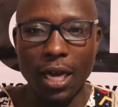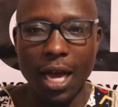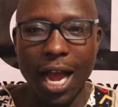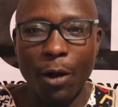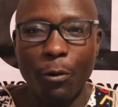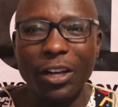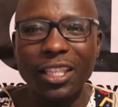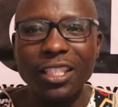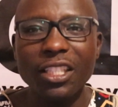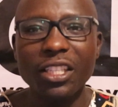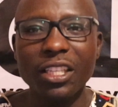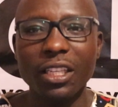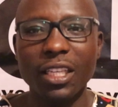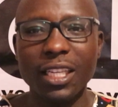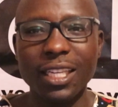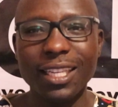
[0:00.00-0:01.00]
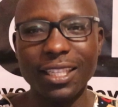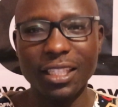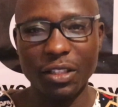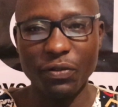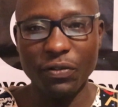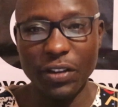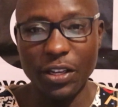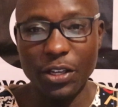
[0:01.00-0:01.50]
I want in
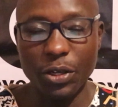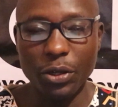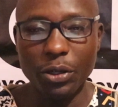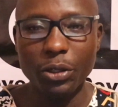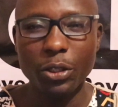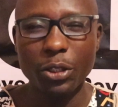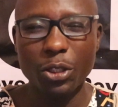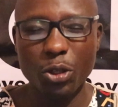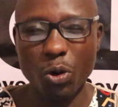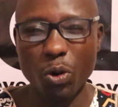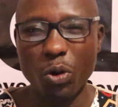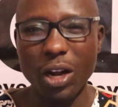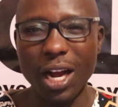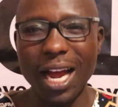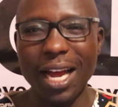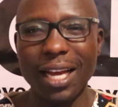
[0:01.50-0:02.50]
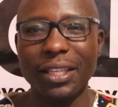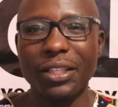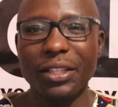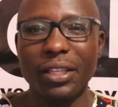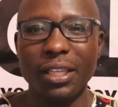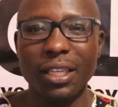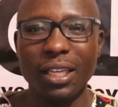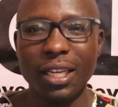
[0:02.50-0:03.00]
this video to look
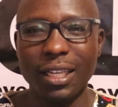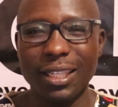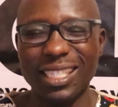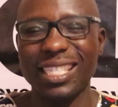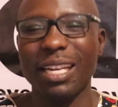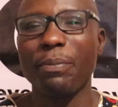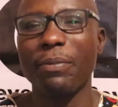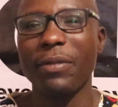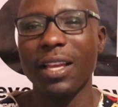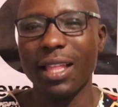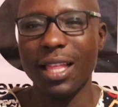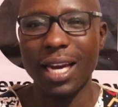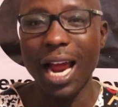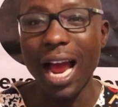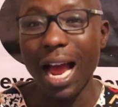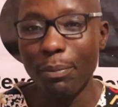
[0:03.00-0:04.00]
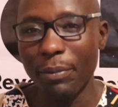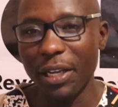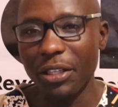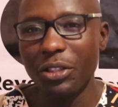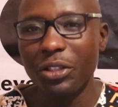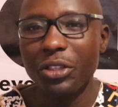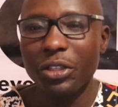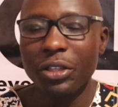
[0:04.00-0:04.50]
at something that
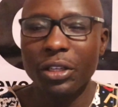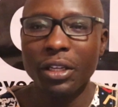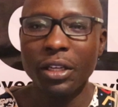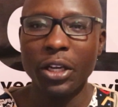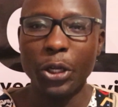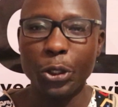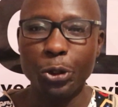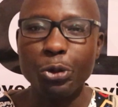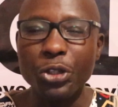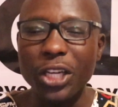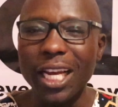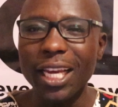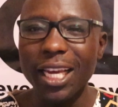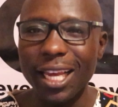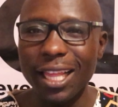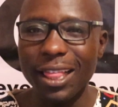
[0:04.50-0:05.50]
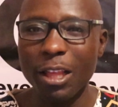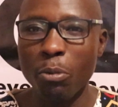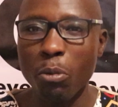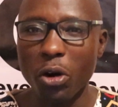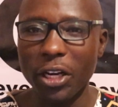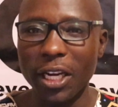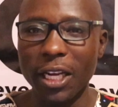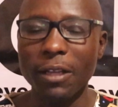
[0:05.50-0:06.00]
happened today in the
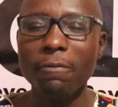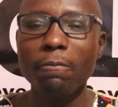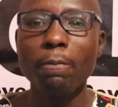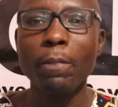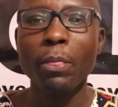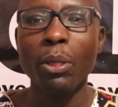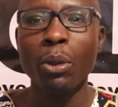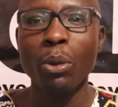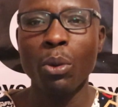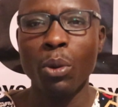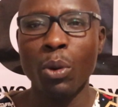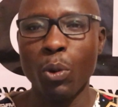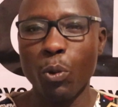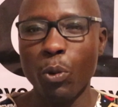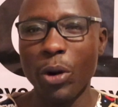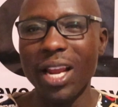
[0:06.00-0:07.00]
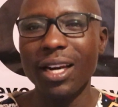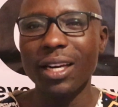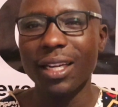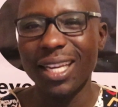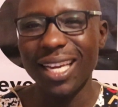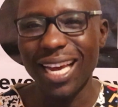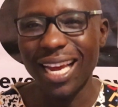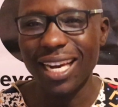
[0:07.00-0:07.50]
morning
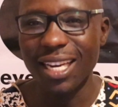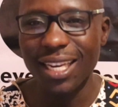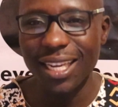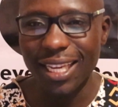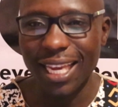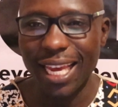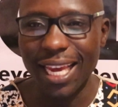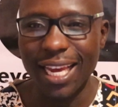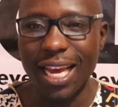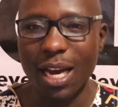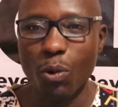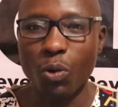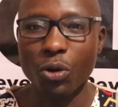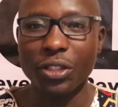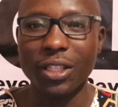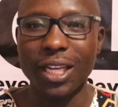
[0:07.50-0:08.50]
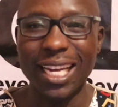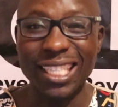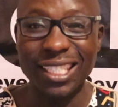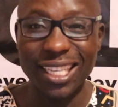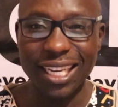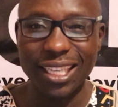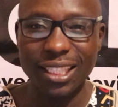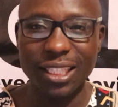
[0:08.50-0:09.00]
when Kanini Kega was
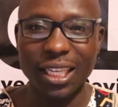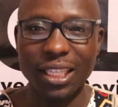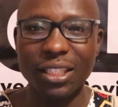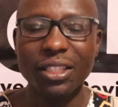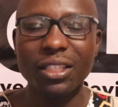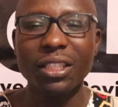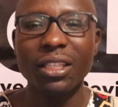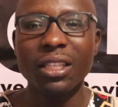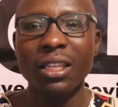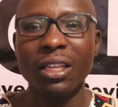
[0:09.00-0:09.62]
ejected